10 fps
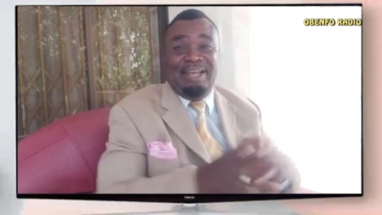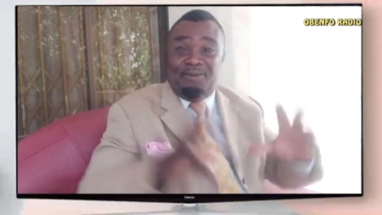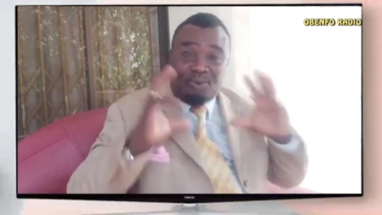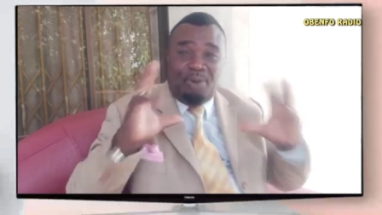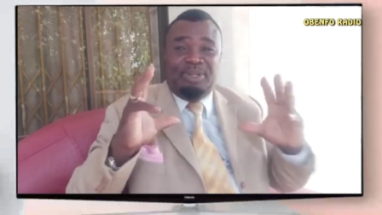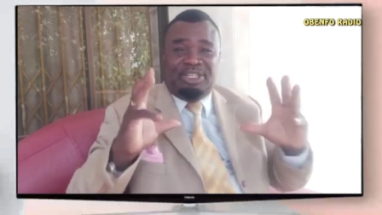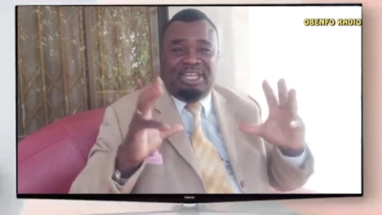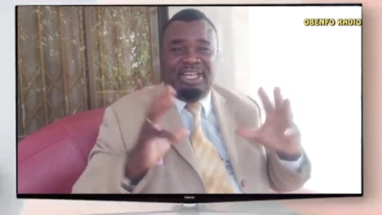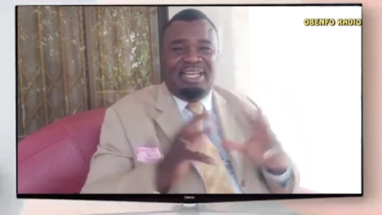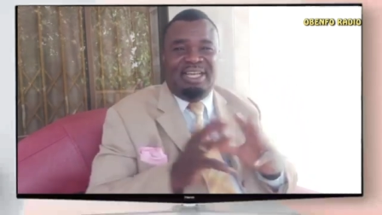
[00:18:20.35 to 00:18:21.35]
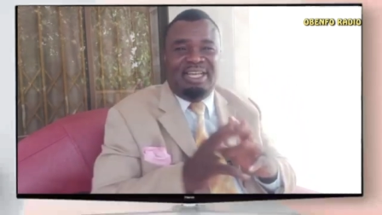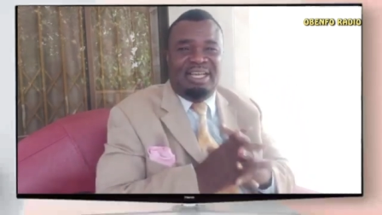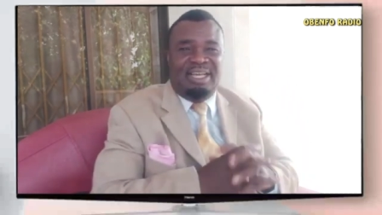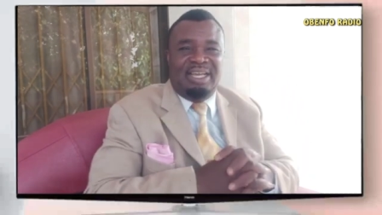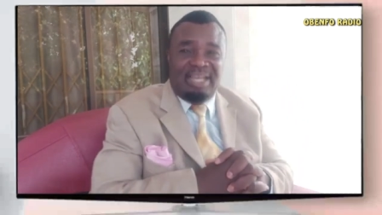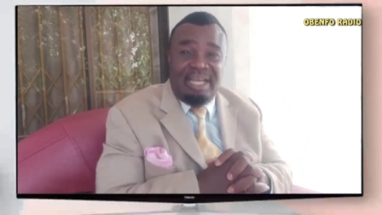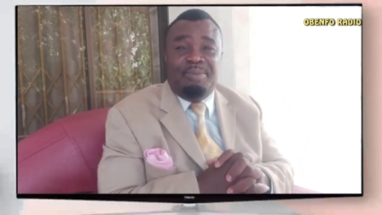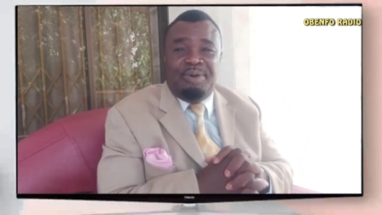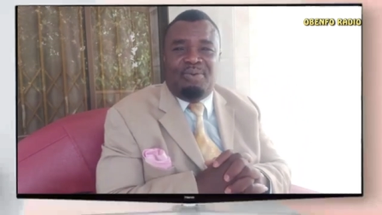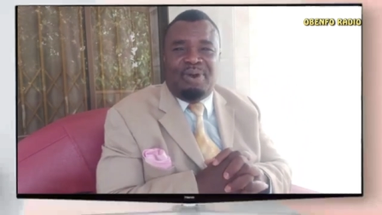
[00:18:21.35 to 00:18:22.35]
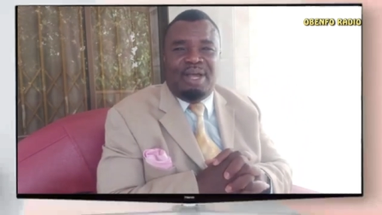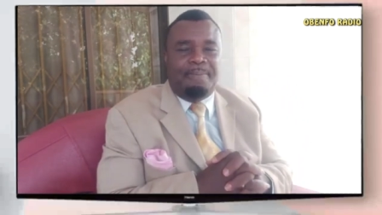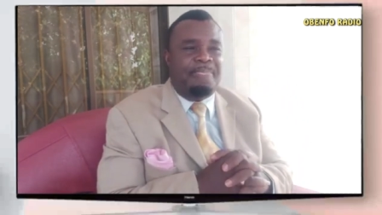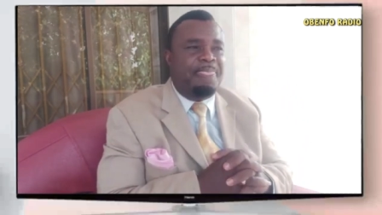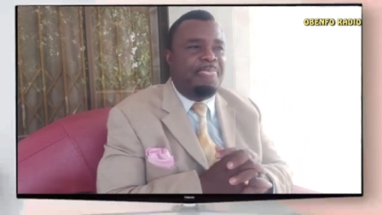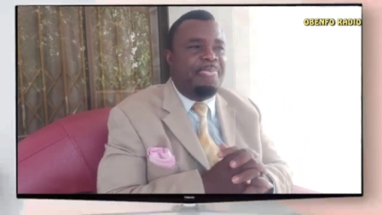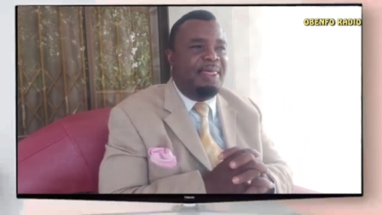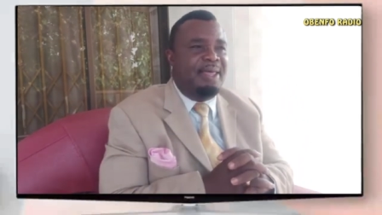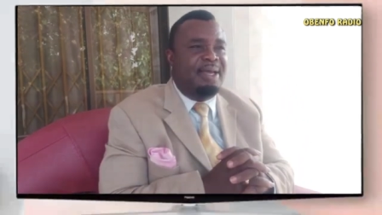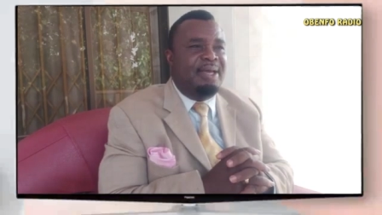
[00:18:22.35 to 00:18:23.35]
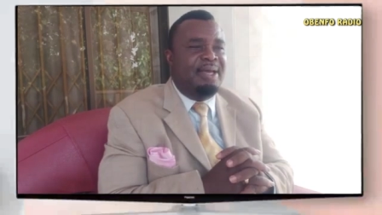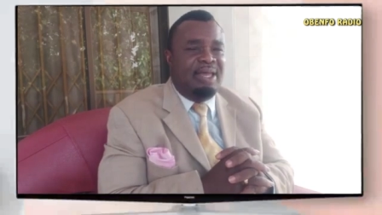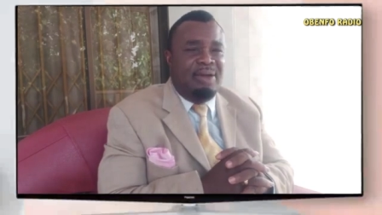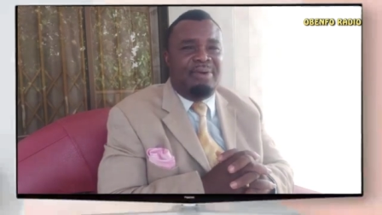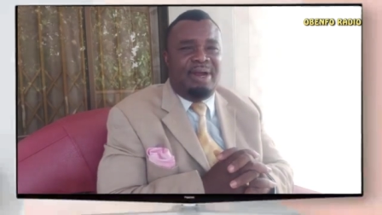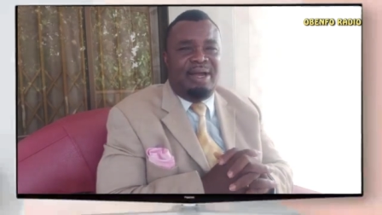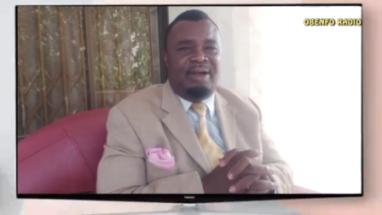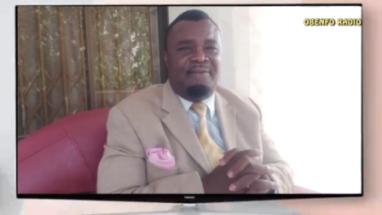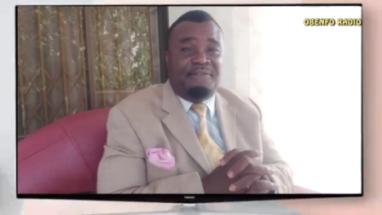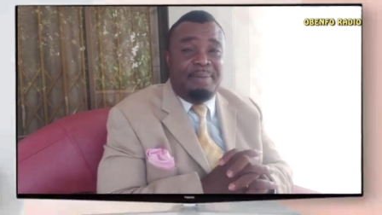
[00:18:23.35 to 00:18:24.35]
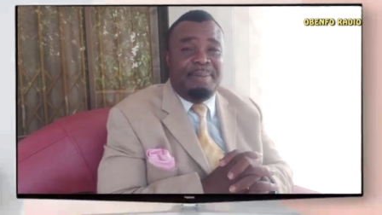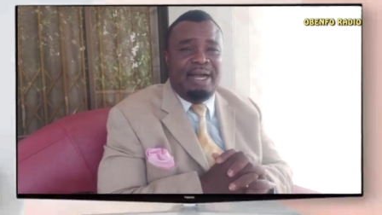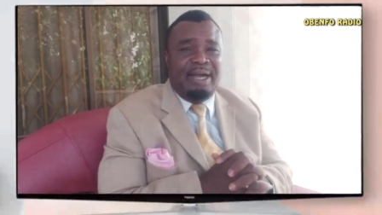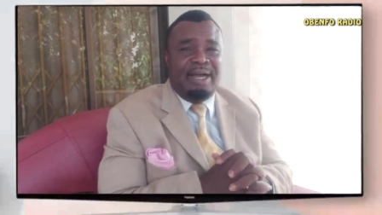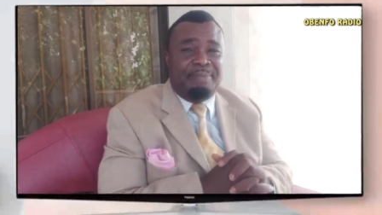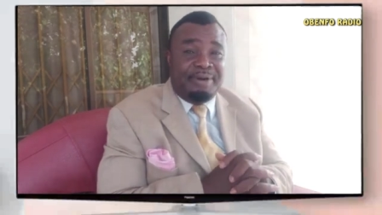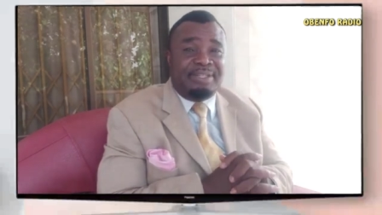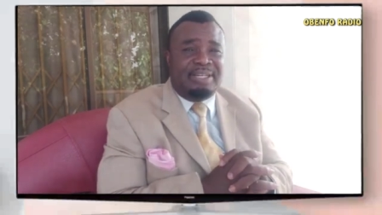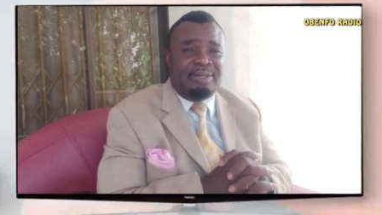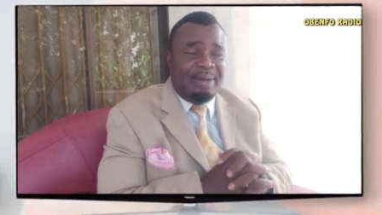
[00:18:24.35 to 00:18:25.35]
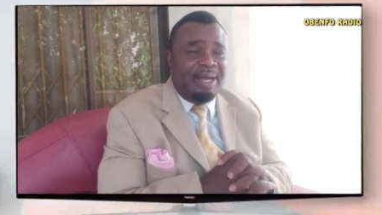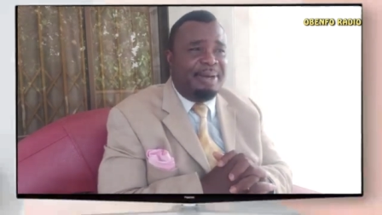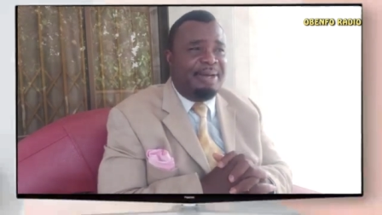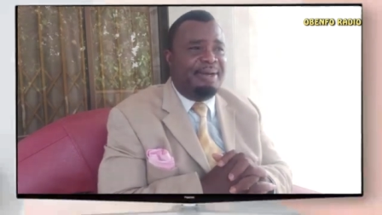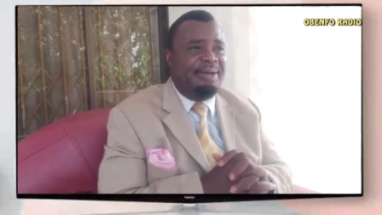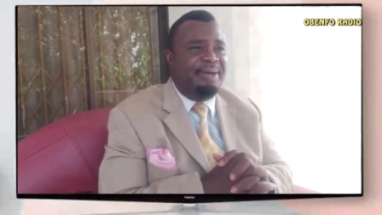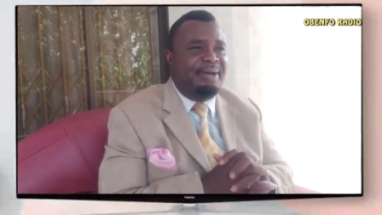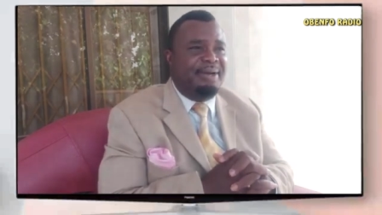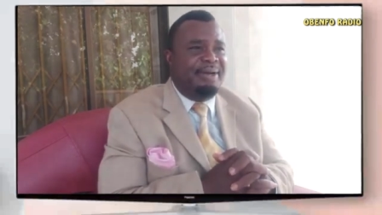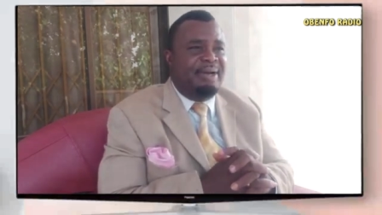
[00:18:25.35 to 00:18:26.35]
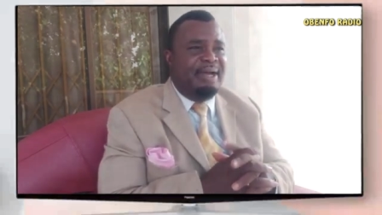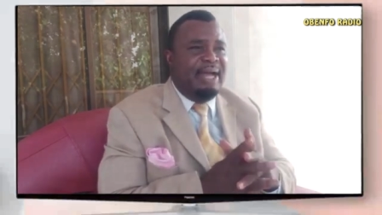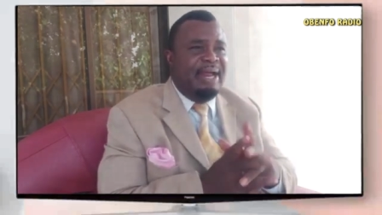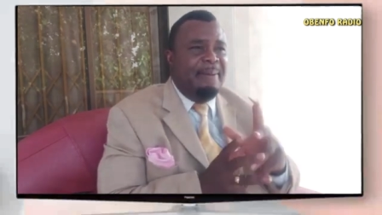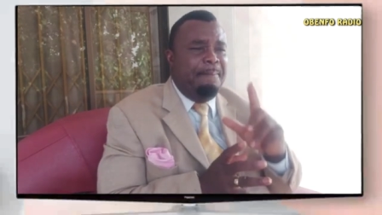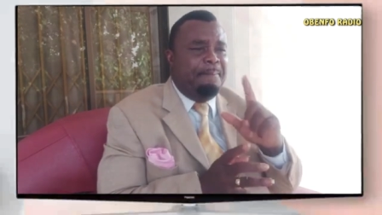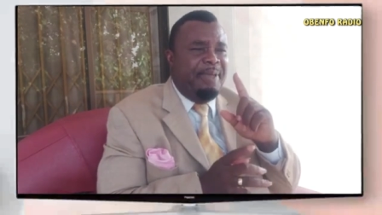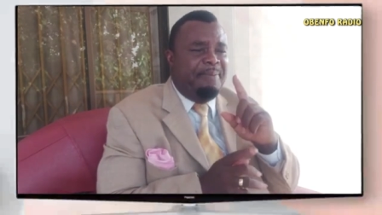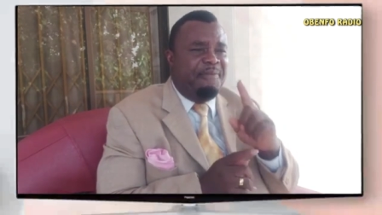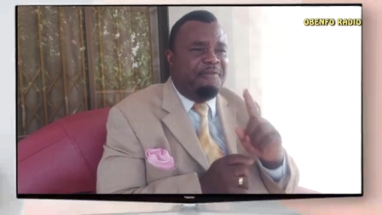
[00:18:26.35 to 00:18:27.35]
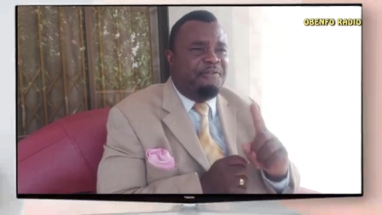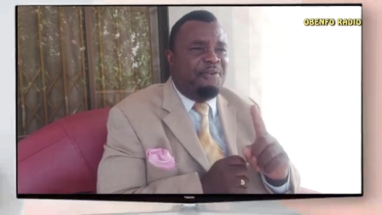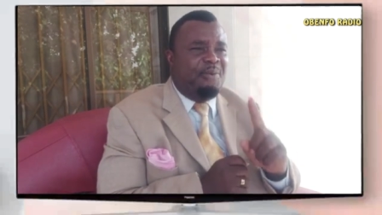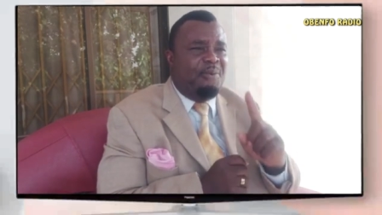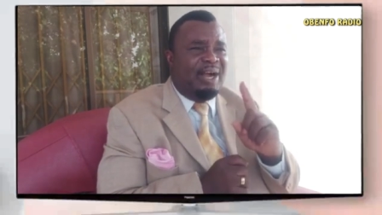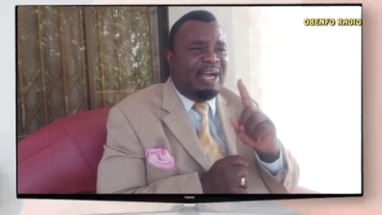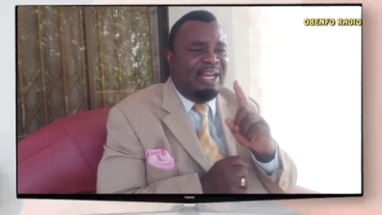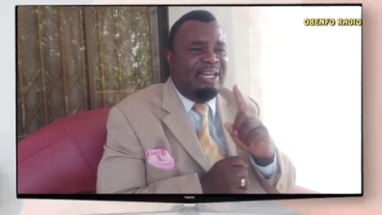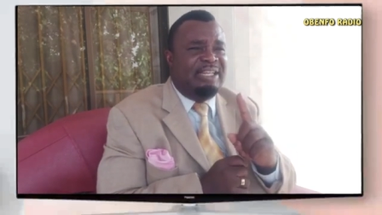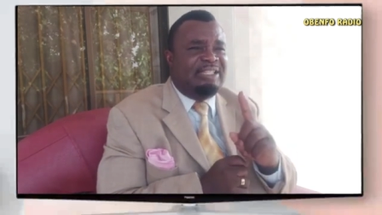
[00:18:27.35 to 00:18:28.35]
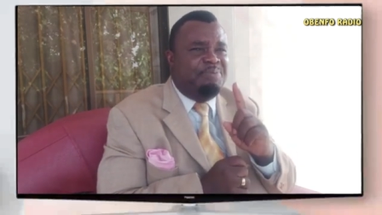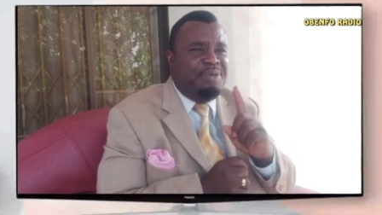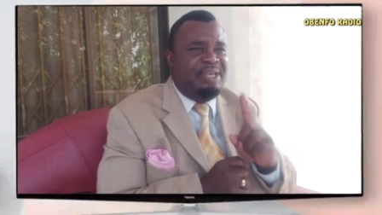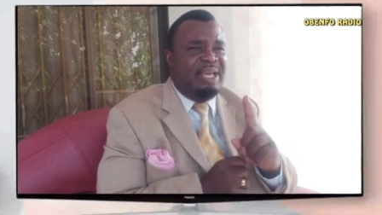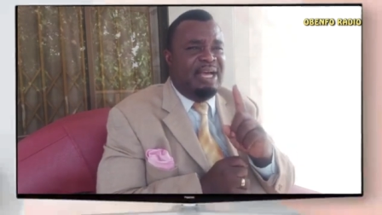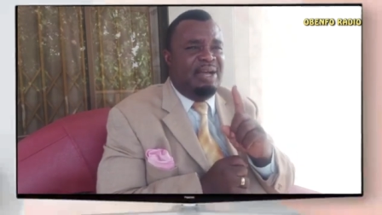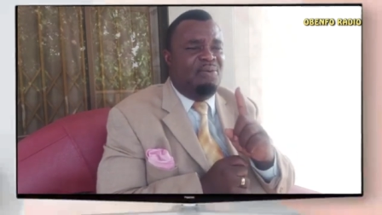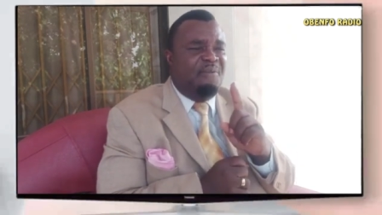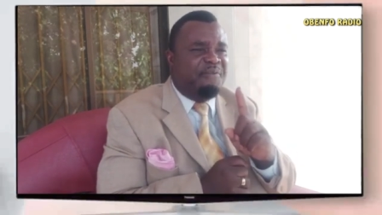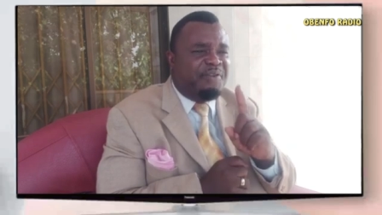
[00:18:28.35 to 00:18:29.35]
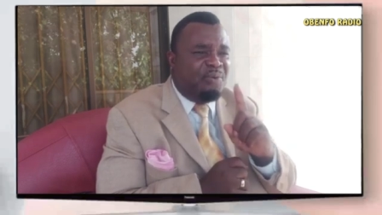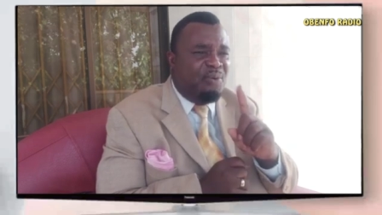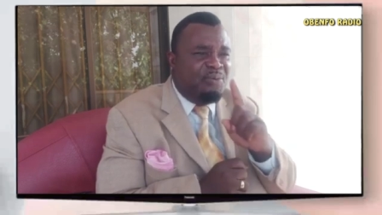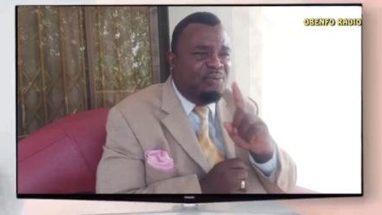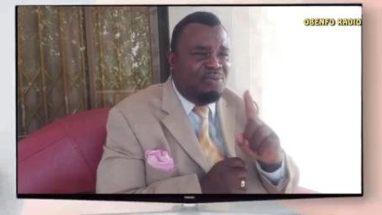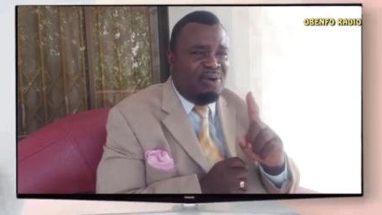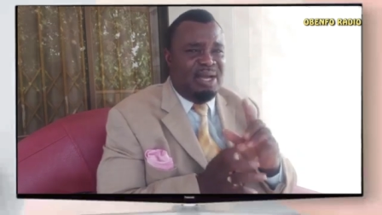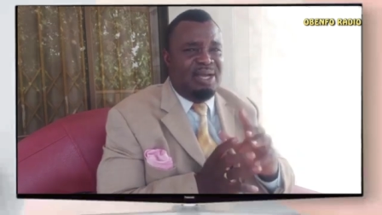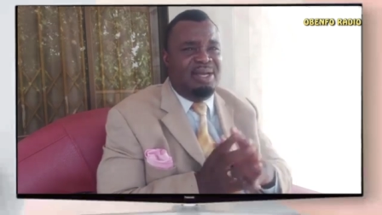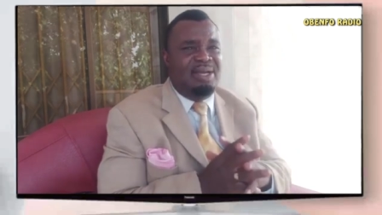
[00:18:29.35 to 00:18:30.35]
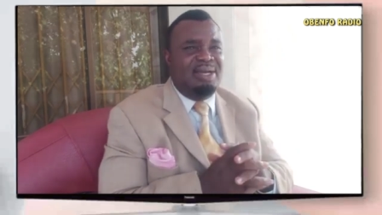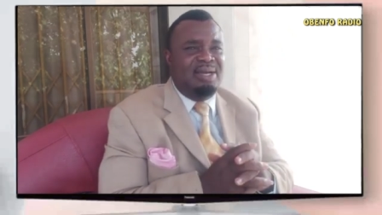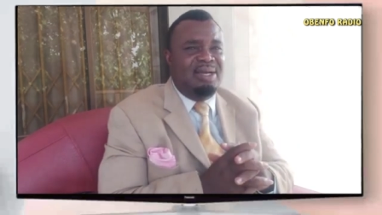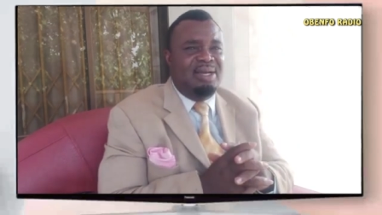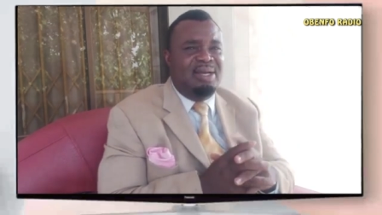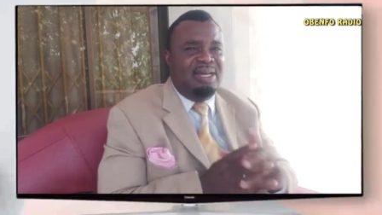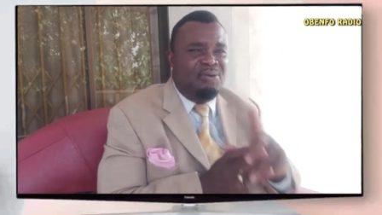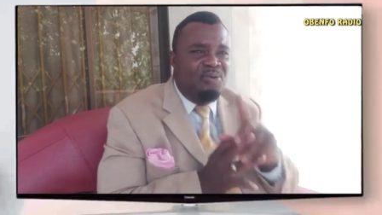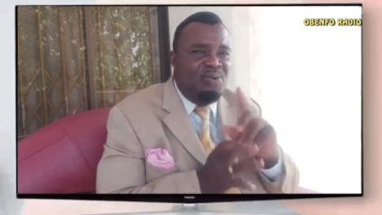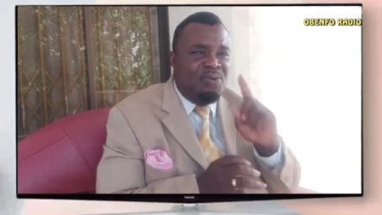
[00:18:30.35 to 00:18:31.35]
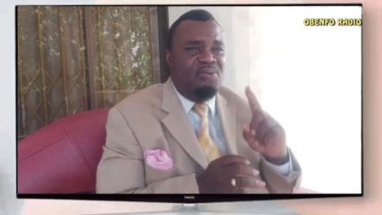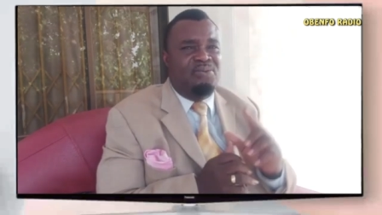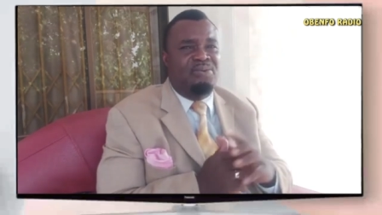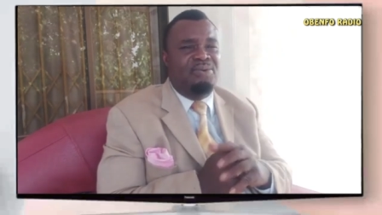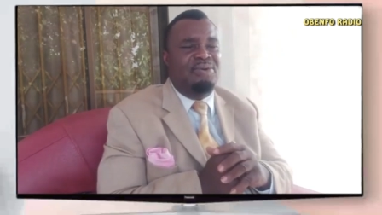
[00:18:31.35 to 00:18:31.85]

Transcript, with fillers: and commission in Mura. Yura, former President Mahama. MPP for candidate beer or Fred Woman. The whom